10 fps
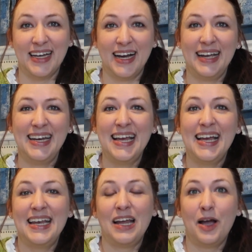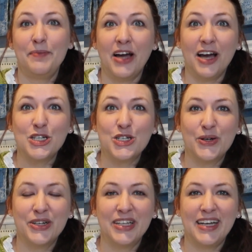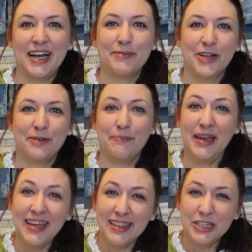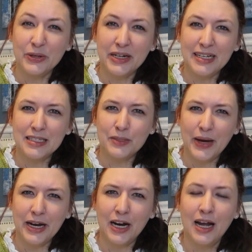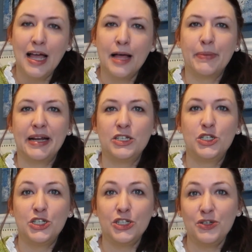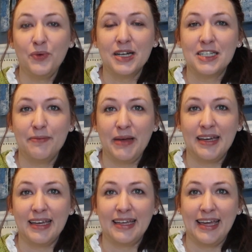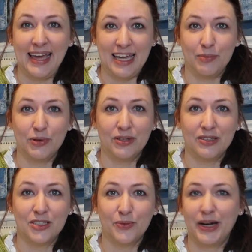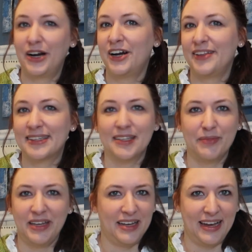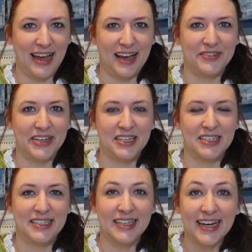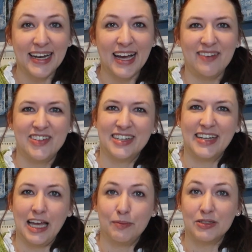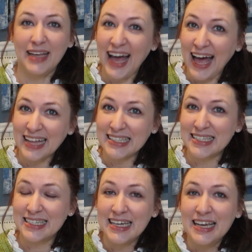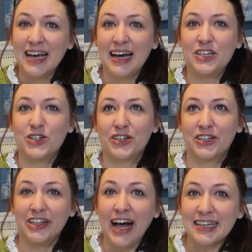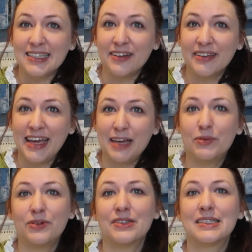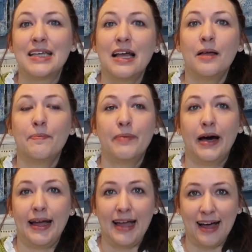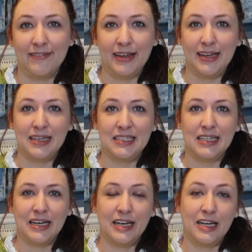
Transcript: 9. Now I'm not sure that I'm gonna make the Dorney sweater, but I do want to make a cable sweater. That's something I haven't done yet. I've done cabled hats. I took a class on cables, but I haven't